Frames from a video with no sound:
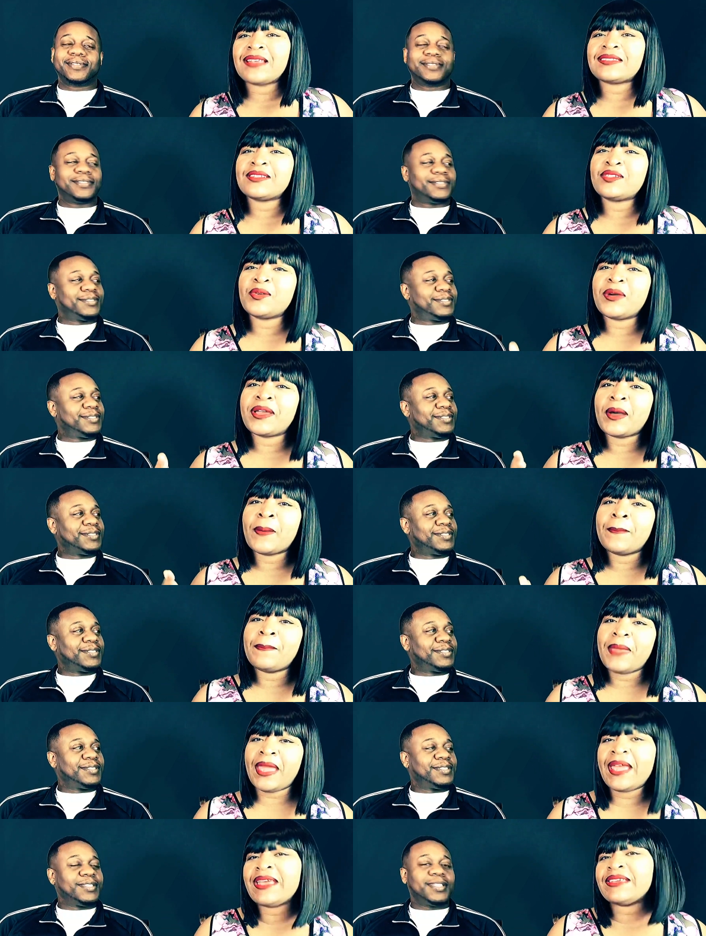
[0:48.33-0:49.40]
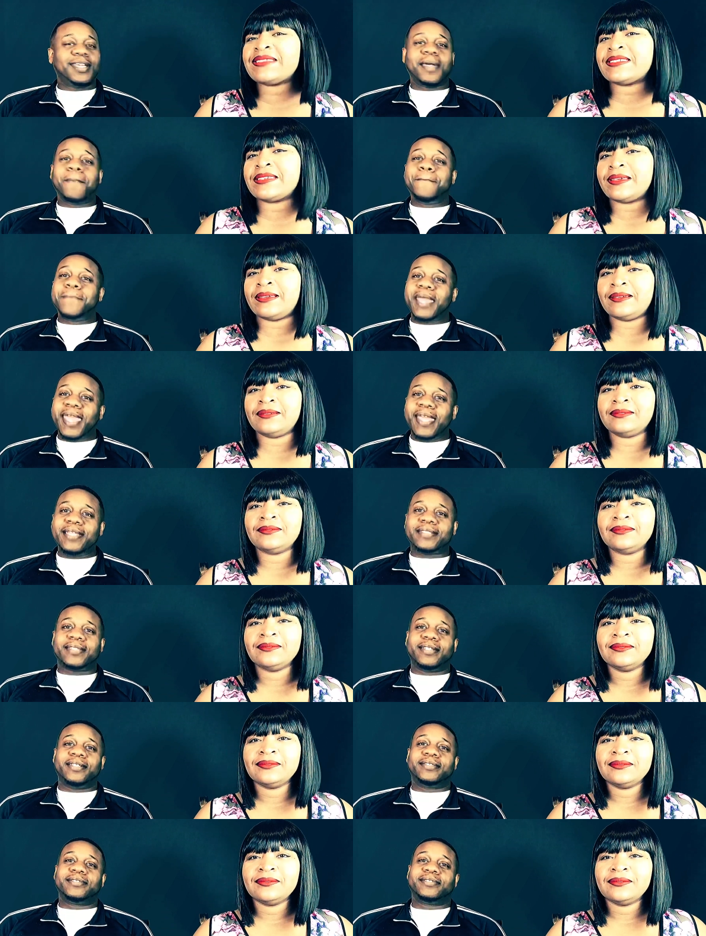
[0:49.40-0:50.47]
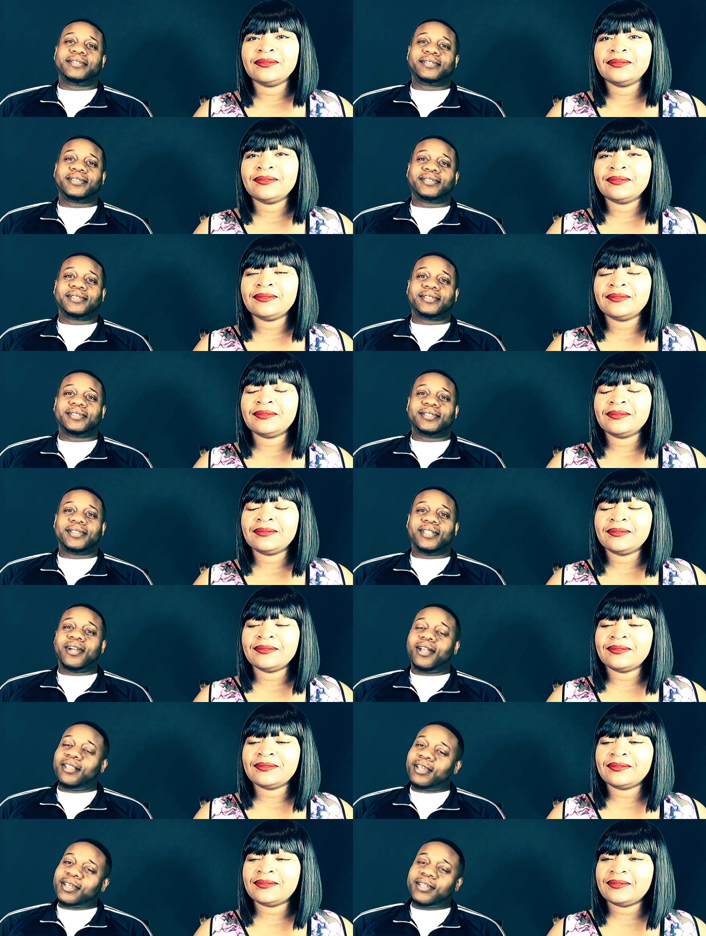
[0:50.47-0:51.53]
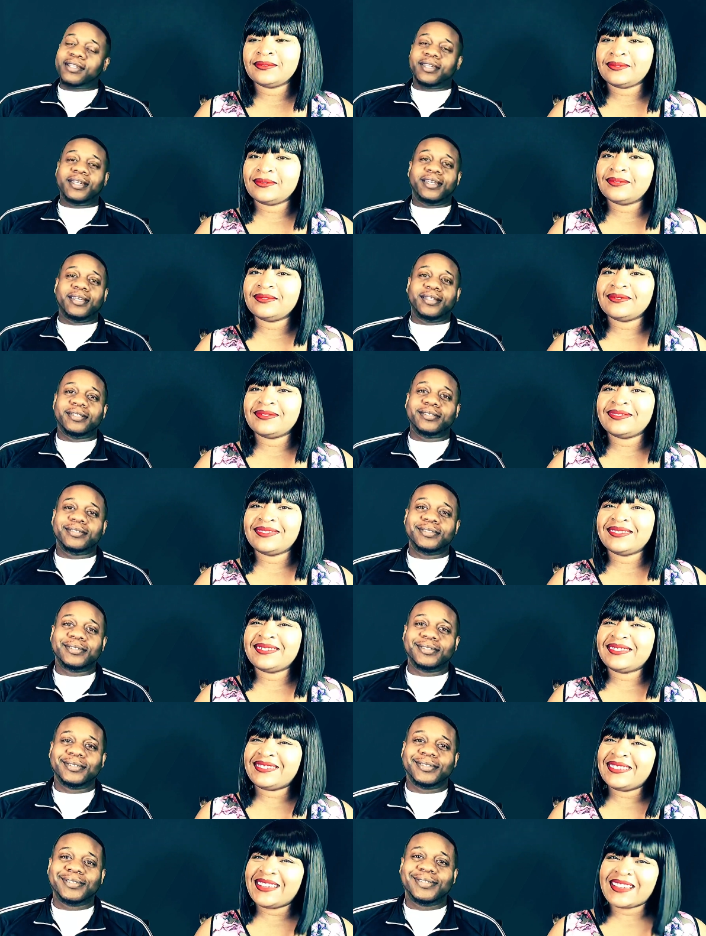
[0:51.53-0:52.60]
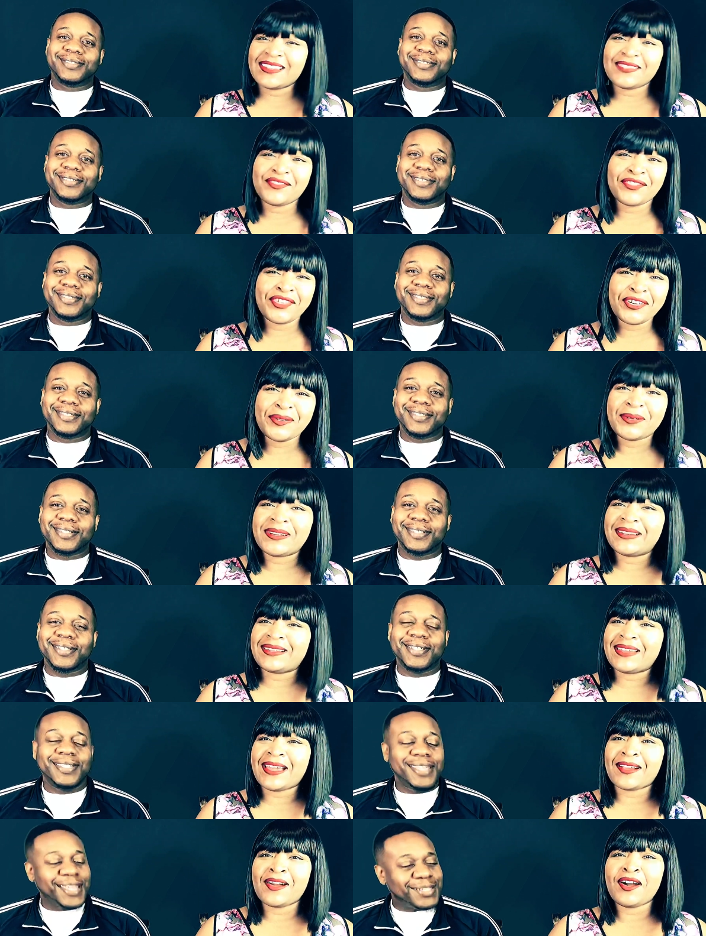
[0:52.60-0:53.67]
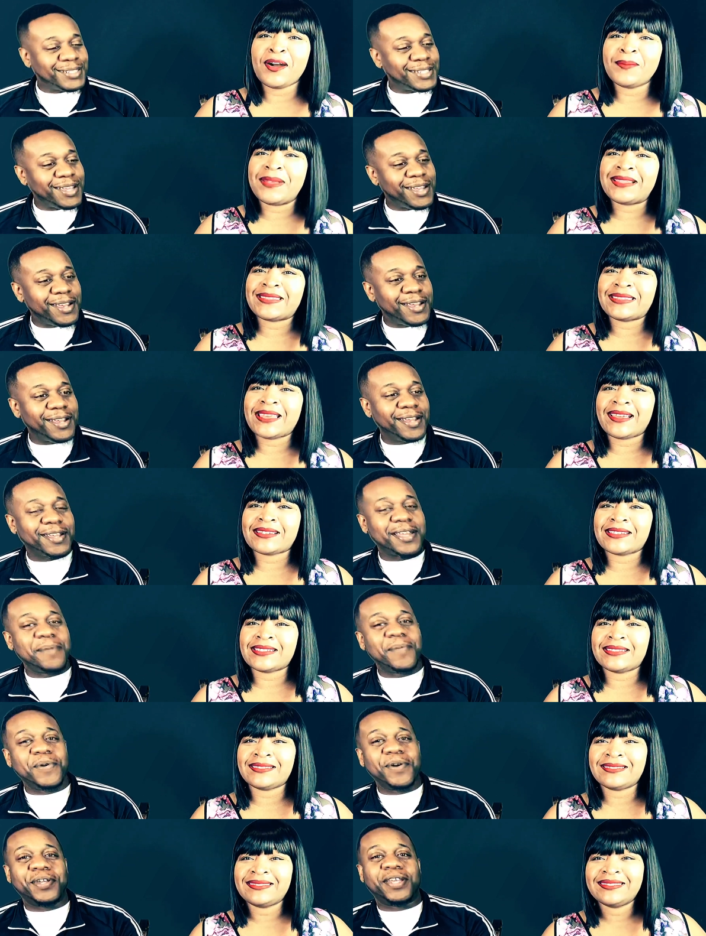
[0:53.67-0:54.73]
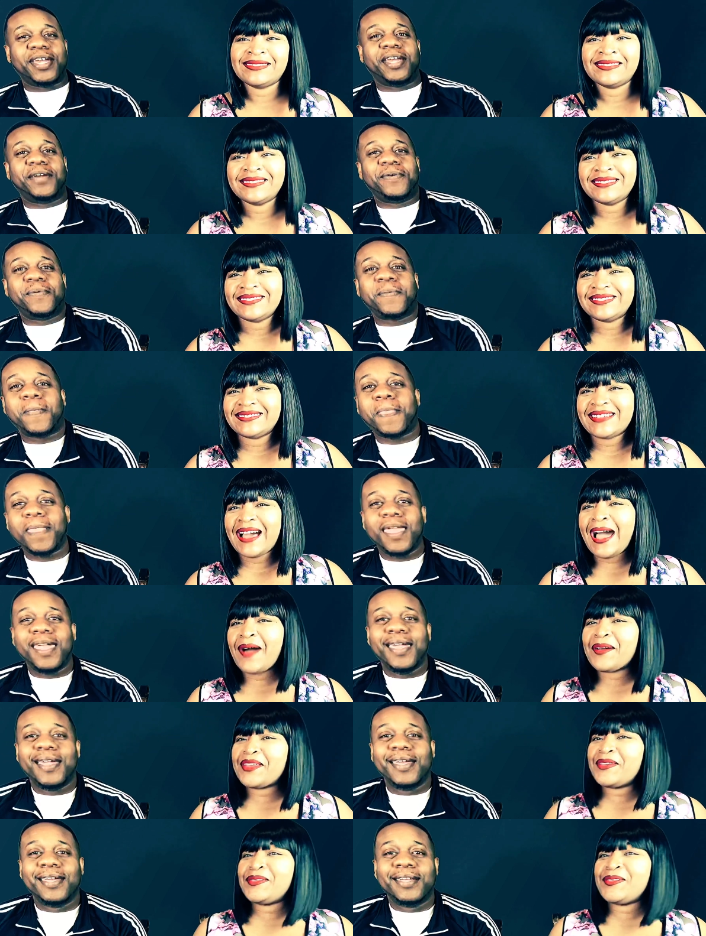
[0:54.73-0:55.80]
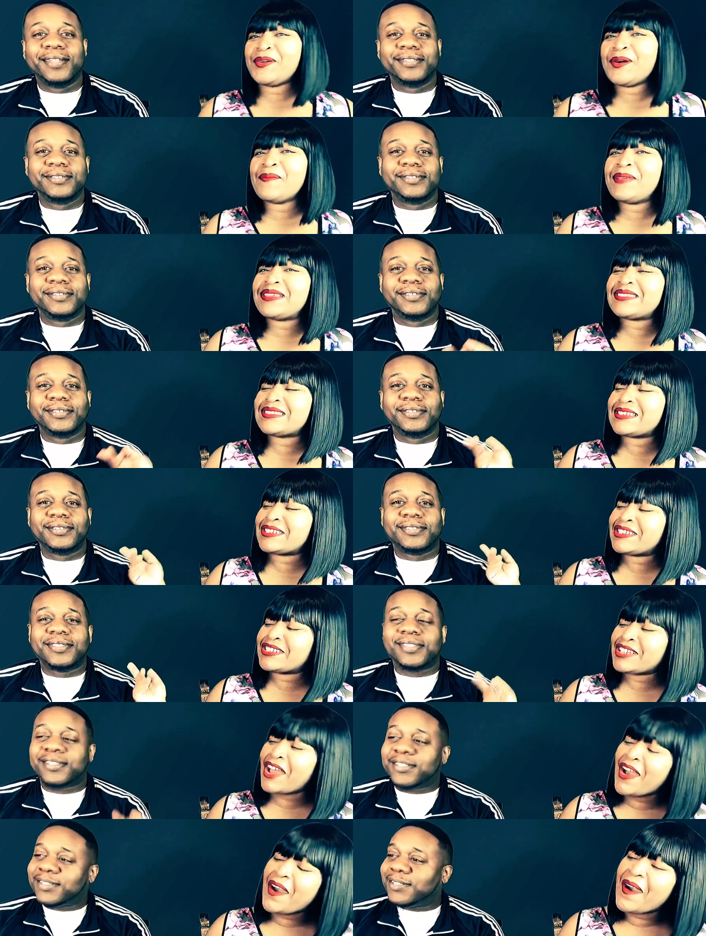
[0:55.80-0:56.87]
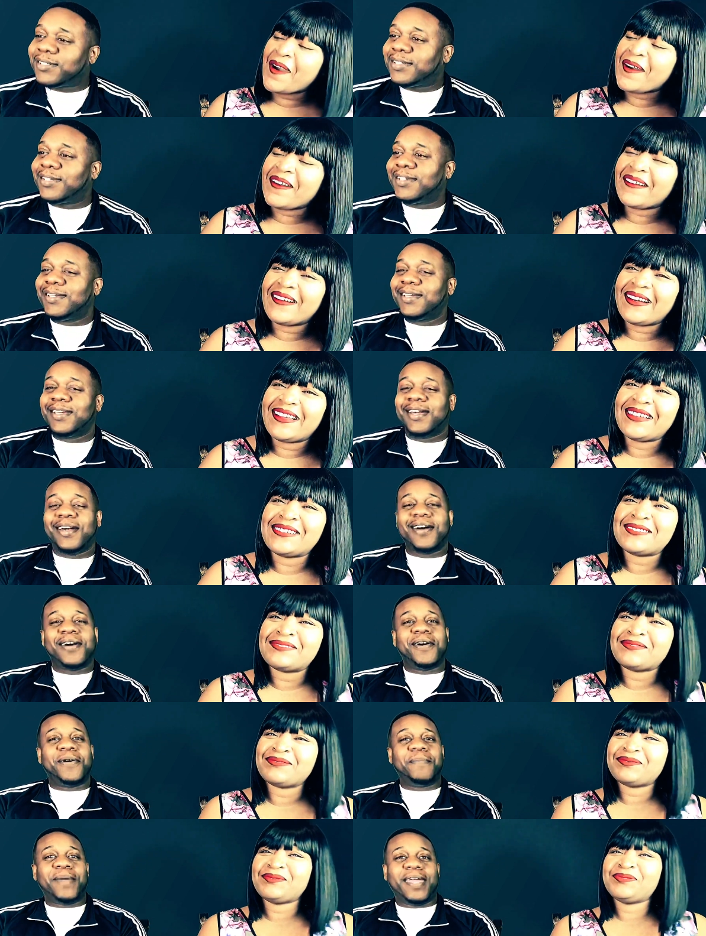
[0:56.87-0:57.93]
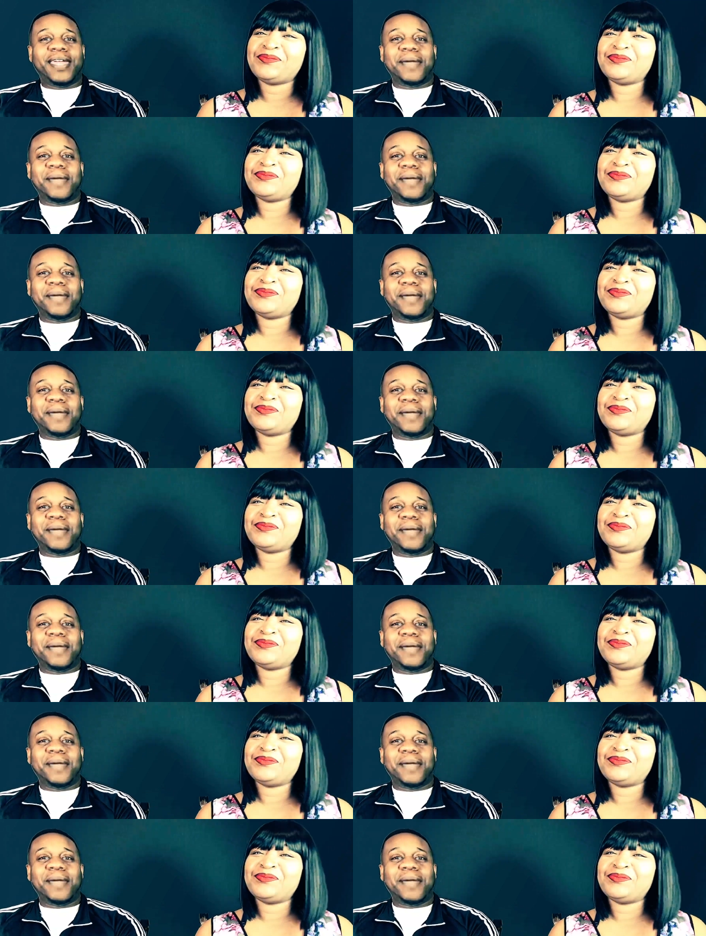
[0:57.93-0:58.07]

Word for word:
Speaker 1: are doing amazing.
Speaker 2: Amazing. Y'all looking good.
Speaker 1: Looking real good in that yes, comment sir. section. Come on now. How are you doing, Mr. Shawn?
Speaker 2: Oh man, I'm